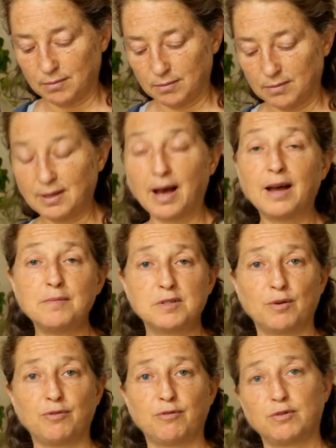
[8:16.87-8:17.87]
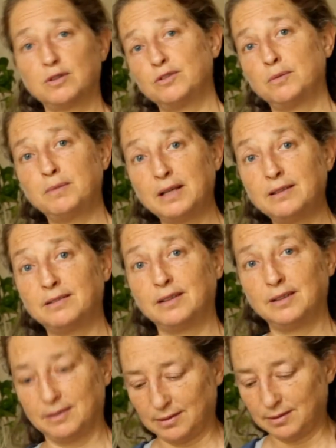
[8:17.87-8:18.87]
times of
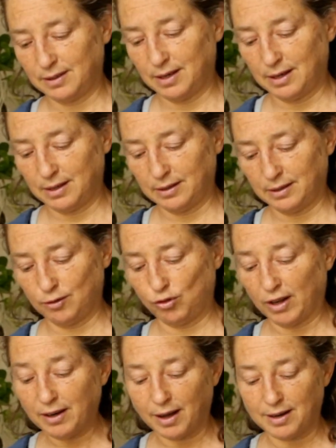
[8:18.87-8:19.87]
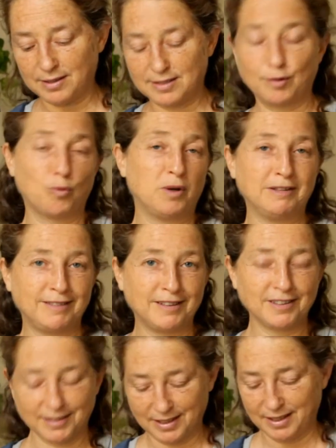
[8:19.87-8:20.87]
vulnerability. In general, it's the
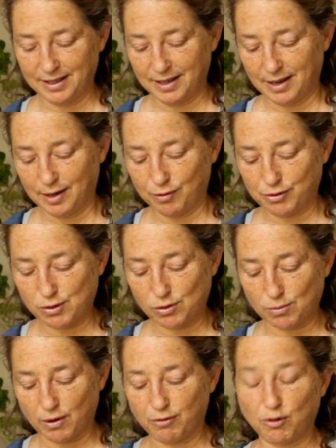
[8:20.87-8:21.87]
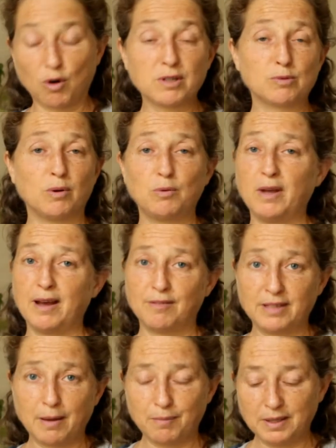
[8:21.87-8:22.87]
winter. And of course, when we have
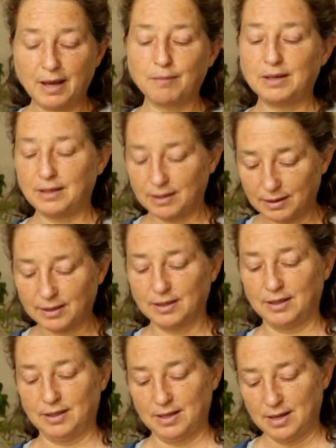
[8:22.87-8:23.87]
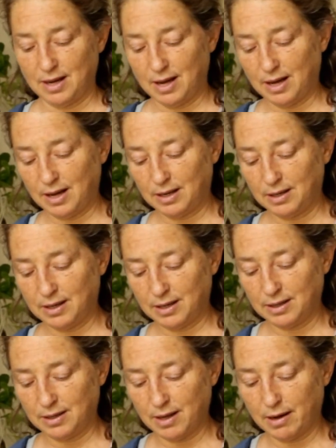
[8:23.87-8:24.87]
an epidemic,
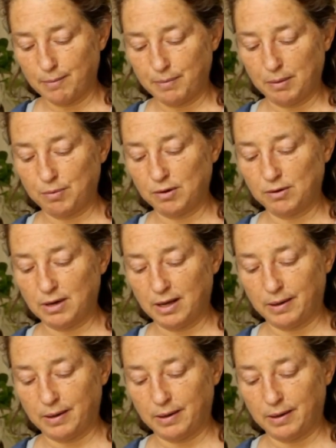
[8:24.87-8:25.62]
then people